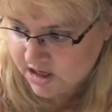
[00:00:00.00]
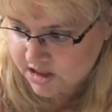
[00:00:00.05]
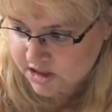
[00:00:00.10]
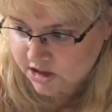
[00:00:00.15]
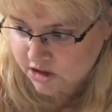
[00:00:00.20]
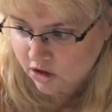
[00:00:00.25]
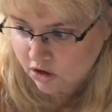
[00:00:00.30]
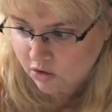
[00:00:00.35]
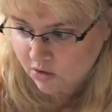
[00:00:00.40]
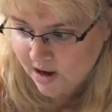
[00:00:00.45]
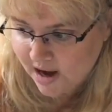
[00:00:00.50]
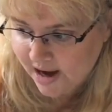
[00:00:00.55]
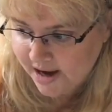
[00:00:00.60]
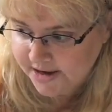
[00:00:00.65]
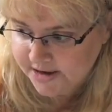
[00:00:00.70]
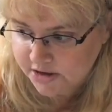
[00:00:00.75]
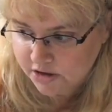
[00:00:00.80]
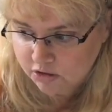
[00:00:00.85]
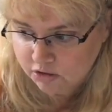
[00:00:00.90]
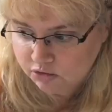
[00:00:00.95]
so
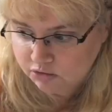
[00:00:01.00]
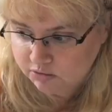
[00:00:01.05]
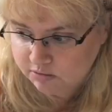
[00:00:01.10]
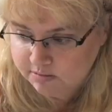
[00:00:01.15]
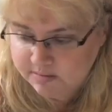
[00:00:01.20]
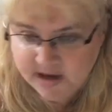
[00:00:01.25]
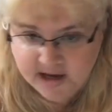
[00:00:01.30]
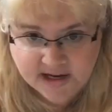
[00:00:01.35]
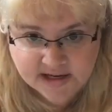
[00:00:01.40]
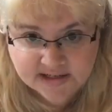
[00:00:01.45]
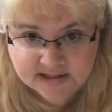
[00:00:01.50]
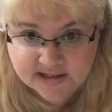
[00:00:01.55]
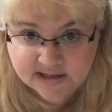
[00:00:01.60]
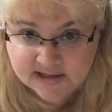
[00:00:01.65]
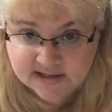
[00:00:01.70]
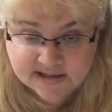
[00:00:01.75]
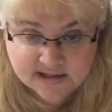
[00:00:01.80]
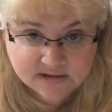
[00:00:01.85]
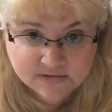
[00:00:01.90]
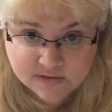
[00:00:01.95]
I don't make
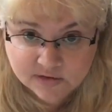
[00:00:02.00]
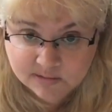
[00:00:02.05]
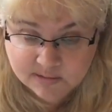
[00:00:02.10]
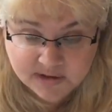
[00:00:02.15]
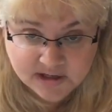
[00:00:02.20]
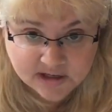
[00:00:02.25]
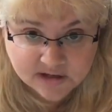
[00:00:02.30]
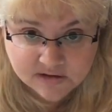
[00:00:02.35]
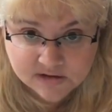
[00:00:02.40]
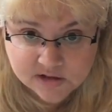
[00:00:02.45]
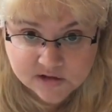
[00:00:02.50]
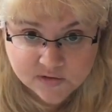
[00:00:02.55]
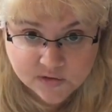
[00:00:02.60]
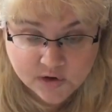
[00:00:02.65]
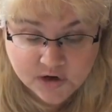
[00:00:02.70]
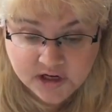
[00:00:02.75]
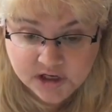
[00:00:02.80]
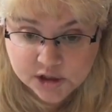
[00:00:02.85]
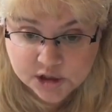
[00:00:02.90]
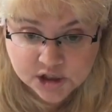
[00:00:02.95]
6 different meals
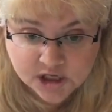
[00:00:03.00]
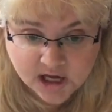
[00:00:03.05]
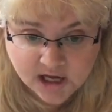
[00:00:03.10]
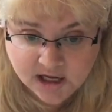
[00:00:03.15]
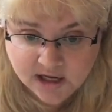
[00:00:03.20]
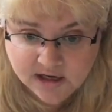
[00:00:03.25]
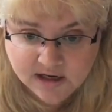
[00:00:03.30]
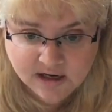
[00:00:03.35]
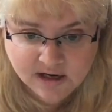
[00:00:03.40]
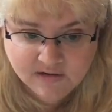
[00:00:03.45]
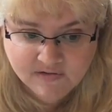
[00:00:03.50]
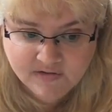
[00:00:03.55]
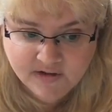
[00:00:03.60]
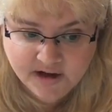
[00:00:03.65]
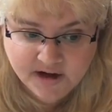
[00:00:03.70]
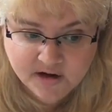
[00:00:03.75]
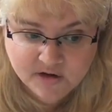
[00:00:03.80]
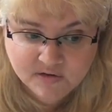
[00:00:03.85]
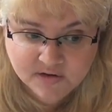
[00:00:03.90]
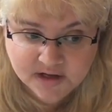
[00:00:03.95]
for each kid. If
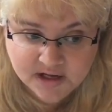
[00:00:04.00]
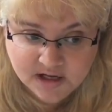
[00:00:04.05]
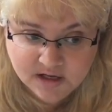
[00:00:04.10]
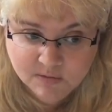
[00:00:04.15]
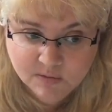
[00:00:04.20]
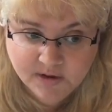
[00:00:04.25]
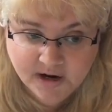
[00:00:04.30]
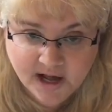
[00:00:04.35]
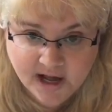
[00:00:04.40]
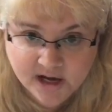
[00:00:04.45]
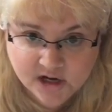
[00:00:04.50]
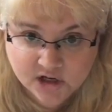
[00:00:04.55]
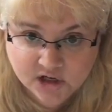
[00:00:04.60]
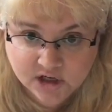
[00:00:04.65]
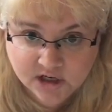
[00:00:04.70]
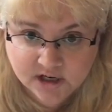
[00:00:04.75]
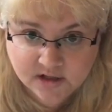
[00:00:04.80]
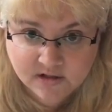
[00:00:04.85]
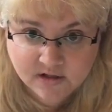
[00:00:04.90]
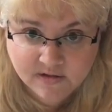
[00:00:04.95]
they don't eat what I
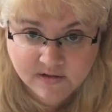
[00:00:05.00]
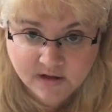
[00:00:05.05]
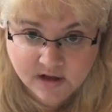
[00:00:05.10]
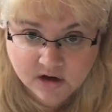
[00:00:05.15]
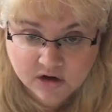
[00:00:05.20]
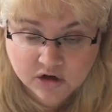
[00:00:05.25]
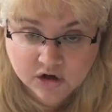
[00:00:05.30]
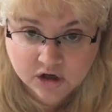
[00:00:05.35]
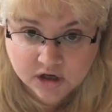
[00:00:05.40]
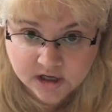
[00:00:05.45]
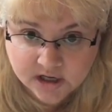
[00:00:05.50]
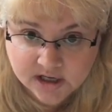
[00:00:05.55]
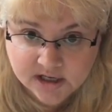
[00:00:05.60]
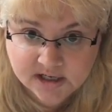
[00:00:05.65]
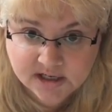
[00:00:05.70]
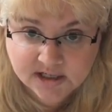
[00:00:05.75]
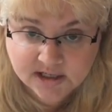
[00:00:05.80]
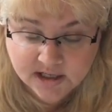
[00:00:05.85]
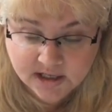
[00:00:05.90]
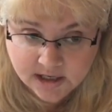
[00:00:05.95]
cook, then they cook
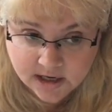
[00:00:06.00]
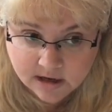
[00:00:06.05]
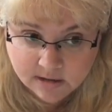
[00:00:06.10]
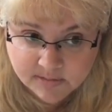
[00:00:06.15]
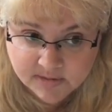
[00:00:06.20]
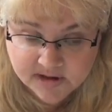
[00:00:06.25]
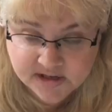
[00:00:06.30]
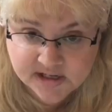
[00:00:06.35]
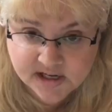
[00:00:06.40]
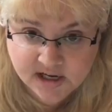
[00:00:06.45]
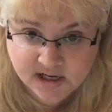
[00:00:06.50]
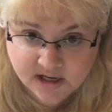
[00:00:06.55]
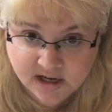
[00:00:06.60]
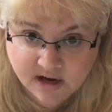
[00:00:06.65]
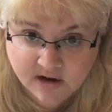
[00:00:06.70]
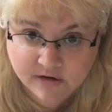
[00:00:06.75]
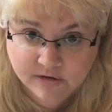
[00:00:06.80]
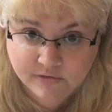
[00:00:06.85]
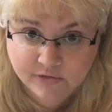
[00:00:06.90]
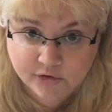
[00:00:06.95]
and clean up and take
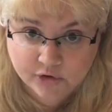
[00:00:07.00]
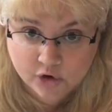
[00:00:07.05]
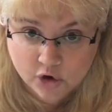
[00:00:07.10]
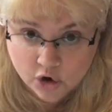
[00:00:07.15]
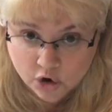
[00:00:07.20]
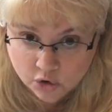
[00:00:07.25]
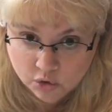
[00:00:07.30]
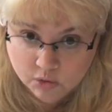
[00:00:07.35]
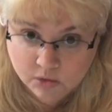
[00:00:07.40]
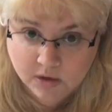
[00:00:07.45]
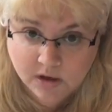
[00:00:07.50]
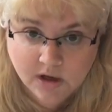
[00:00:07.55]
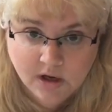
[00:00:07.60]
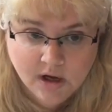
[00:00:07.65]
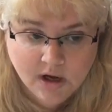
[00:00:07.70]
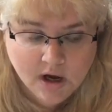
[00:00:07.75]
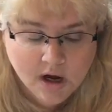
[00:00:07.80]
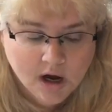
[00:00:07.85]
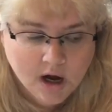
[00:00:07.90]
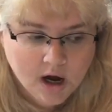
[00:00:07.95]
care of their own.
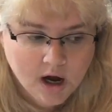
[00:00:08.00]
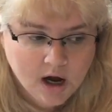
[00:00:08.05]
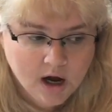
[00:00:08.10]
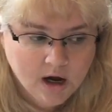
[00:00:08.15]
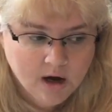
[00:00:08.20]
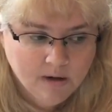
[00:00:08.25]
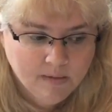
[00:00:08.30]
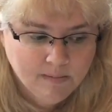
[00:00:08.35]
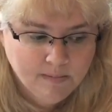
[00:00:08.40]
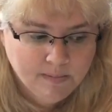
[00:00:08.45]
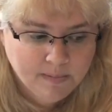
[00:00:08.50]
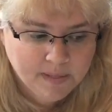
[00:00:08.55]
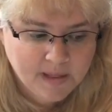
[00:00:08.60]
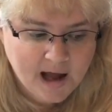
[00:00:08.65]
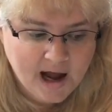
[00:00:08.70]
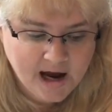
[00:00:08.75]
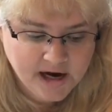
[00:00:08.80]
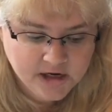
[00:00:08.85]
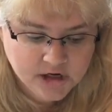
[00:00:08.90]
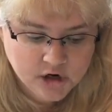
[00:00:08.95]

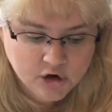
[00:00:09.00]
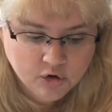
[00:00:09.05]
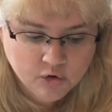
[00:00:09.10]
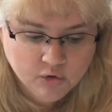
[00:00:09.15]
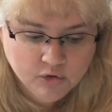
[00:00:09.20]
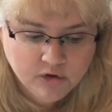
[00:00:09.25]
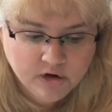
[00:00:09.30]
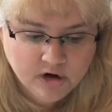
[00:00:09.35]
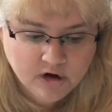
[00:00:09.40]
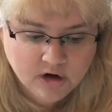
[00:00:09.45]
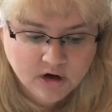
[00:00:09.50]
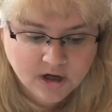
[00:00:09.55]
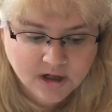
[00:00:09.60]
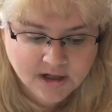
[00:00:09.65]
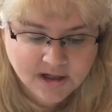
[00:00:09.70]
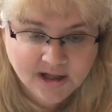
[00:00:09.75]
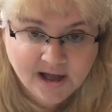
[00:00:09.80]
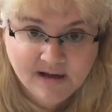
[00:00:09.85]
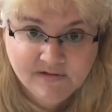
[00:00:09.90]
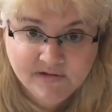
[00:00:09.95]
I know they're
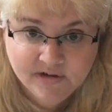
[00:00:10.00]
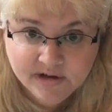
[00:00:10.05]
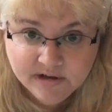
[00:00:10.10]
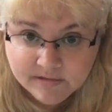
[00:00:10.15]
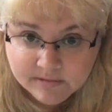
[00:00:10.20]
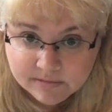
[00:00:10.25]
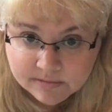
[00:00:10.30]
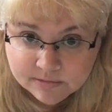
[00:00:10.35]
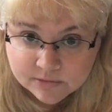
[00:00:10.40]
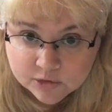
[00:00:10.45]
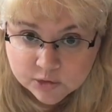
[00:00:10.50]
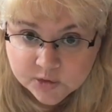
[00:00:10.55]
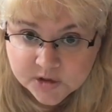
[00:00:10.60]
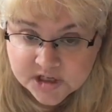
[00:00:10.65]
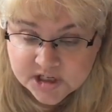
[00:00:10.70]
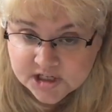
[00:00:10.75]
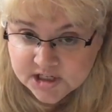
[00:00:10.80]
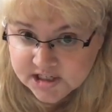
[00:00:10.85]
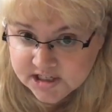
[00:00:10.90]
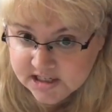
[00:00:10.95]
11,
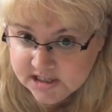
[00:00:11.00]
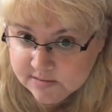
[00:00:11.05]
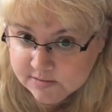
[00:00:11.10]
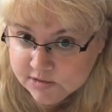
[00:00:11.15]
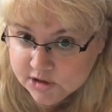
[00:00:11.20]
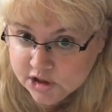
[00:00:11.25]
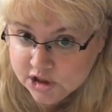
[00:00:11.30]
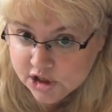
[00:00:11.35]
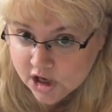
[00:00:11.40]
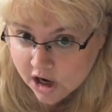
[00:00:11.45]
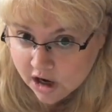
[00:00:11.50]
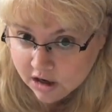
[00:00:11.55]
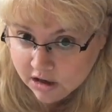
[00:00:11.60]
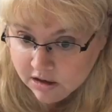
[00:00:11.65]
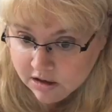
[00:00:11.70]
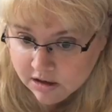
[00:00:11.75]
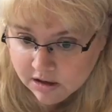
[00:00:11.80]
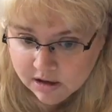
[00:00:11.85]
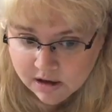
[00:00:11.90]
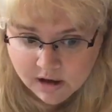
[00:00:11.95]
which seems
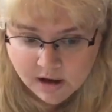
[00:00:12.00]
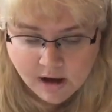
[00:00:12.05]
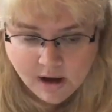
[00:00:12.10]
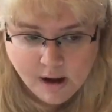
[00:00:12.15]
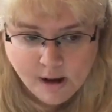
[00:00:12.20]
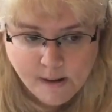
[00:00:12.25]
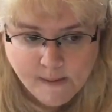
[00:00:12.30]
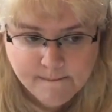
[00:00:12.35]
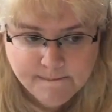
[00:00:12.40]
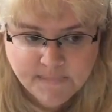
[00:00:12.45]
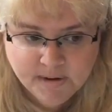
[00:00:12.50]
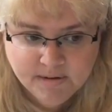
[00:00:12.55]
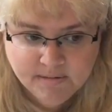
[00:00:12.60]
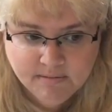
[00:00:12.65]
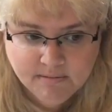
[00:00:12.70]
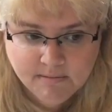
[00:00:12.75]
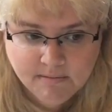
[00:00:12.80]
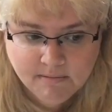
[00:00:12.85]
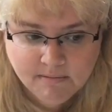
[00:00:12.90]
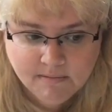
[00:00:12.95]
young,
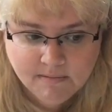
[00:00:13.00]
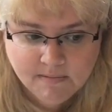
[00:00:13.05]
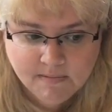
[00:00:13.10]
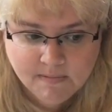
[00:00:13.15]
but